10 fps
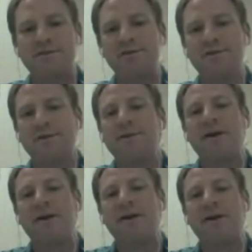to
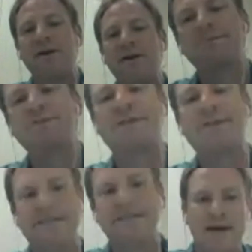invite
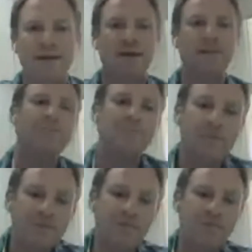consumers to sign up
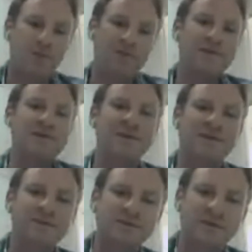for their
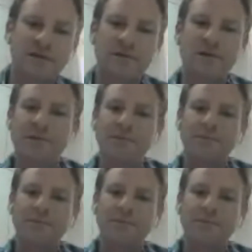email newsletter